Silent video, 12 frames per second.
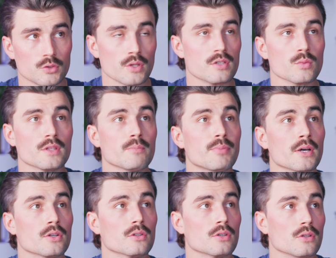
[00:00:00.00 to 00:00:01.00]
So this is what the
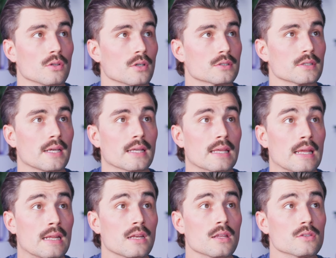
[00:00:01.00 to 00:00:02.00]
bundler looks like,
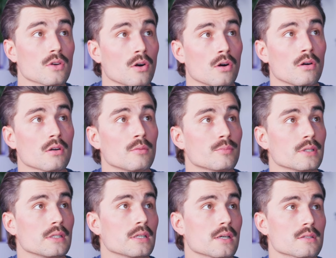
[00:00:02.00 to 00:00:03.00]
and it is all
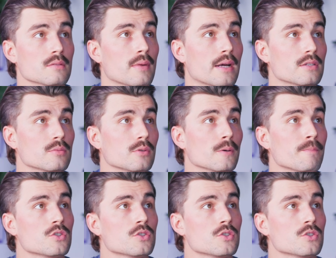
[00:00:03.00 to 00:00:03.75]
completely customizable.